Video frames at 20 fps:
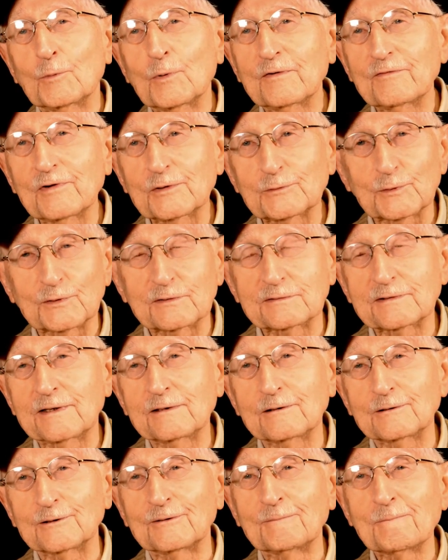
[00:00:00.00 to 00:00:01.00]
of us was
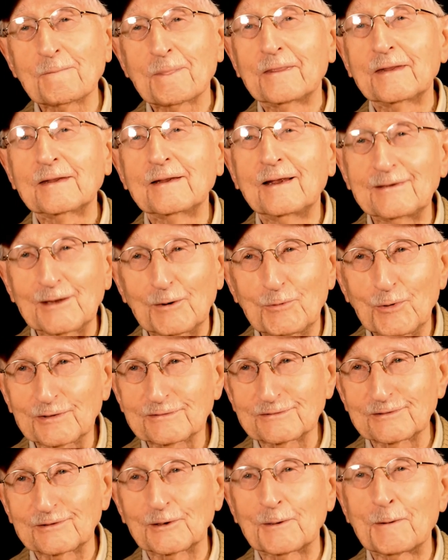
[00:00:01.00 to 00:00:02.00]
killed, there
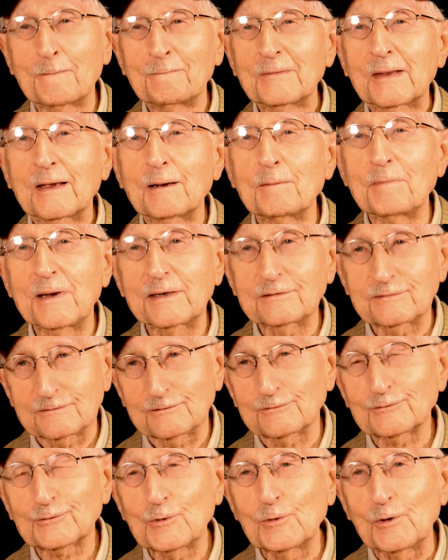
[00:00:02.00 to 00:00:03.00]
wasn't a mess
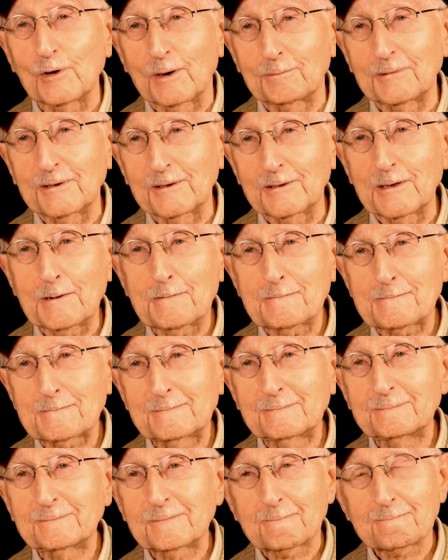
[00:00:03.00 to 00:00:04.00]
to screw up, you know?
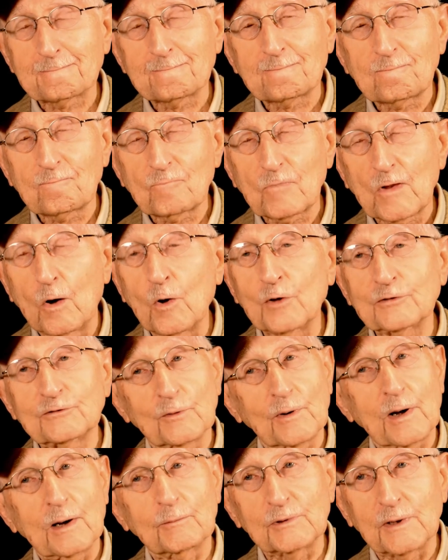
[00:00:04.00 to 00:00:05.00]
Right.
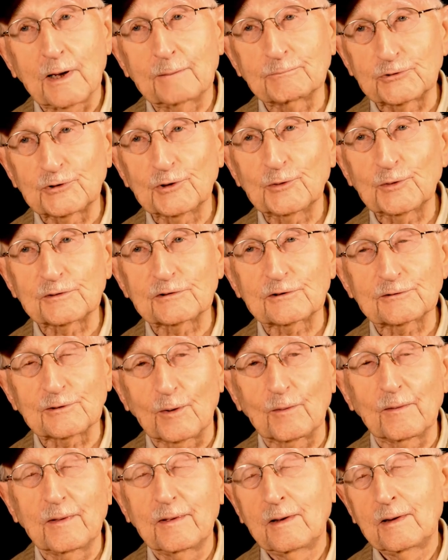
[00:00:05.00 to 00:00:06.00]
Also, I'm Jewish,
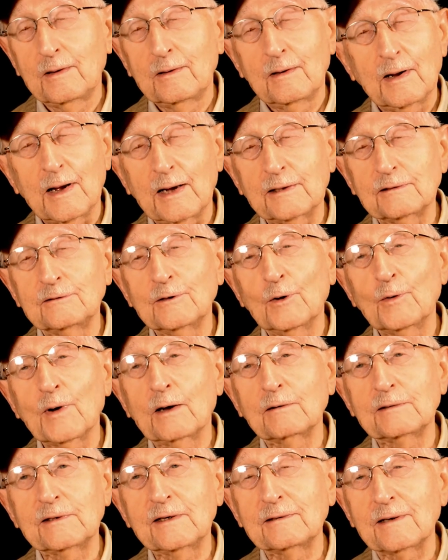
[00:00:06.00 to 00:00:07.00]
so I
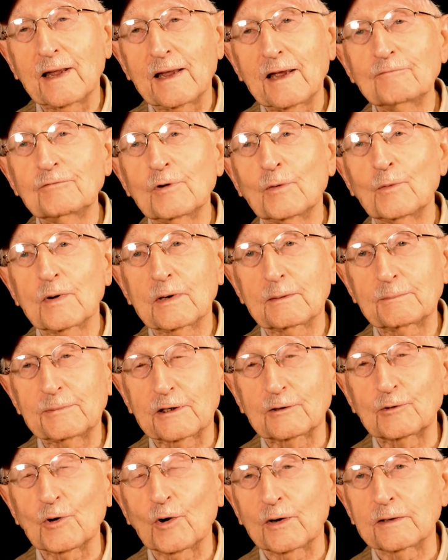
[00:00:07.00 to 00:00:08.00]
didn't ever want to be
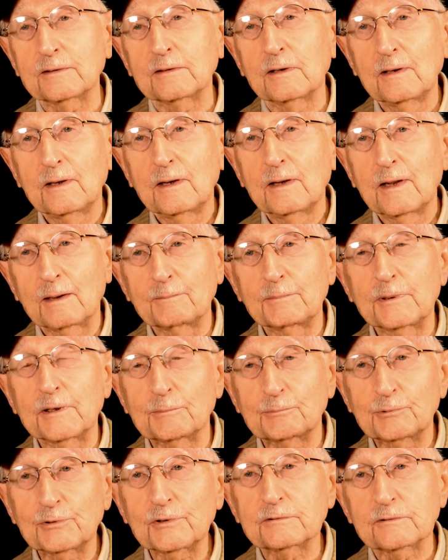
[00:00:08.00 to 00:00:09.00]
caught and be a
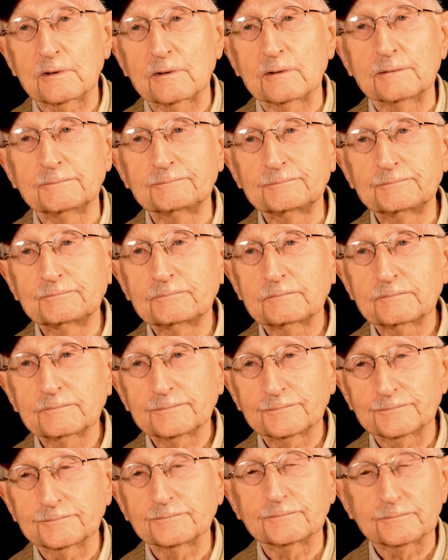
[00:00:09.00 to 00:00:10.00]
prisoner. Sure.
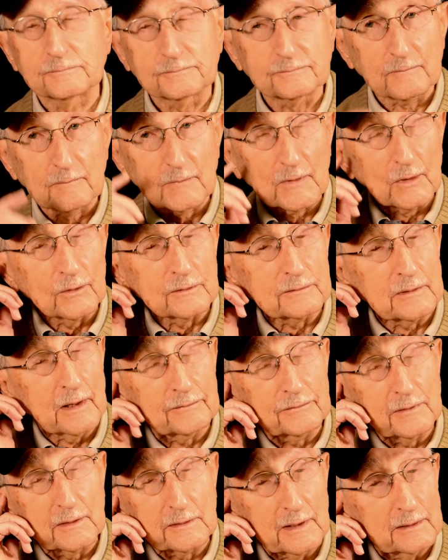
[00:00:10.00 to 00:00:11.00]
Yeah. Because I
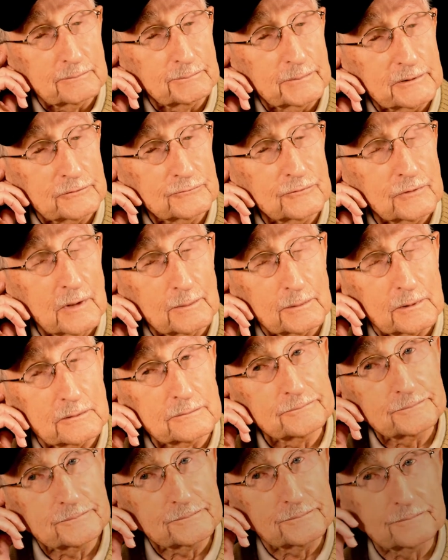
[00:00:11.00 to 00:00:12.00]
think I'd be trouble.
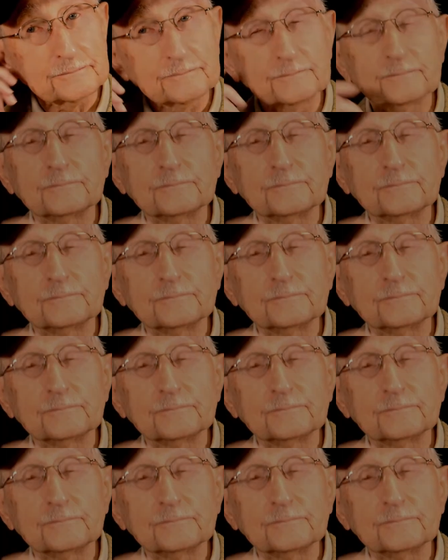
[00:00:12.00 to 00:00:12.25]
Mm.